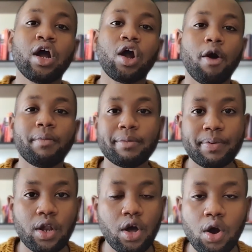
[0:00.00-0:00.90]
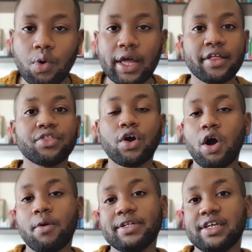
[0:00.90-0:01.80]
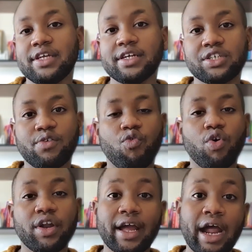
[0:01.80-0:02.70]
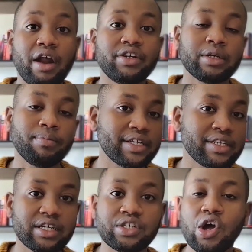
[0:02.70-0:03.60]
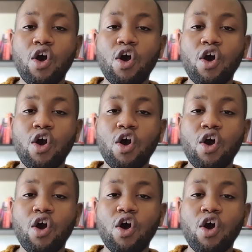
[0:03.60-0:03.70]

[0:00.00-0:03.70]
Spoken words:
comment below in the comment section for an encouraging message